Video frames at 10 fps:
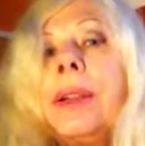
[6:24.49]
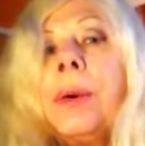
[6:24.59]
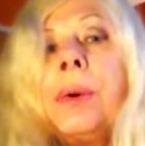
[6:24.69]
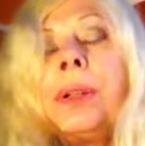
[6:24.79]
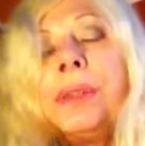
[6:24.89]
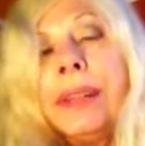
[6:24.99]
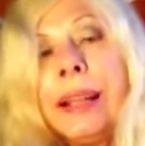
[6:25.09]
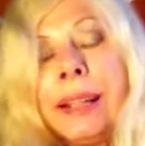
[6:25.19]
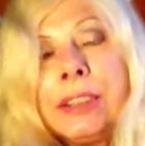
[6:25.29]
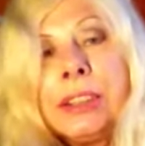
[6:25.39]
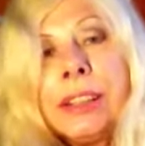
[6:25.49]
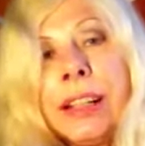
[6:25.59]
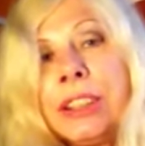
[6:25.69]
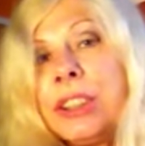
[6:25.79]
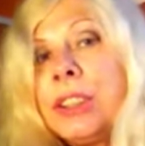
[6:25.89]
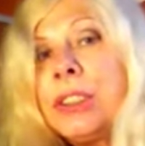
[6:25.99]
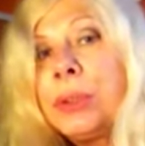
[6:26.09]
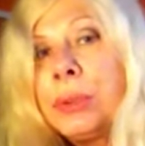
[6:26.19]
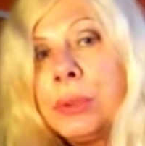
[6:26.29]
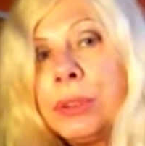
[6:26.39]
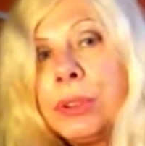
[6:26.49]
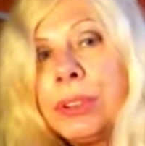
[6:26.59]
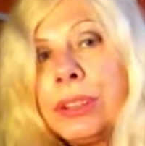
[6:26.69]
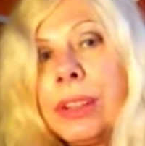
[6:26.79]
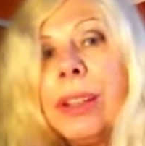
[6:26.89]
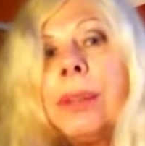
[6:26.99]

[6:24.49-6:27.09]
all of the educational tools,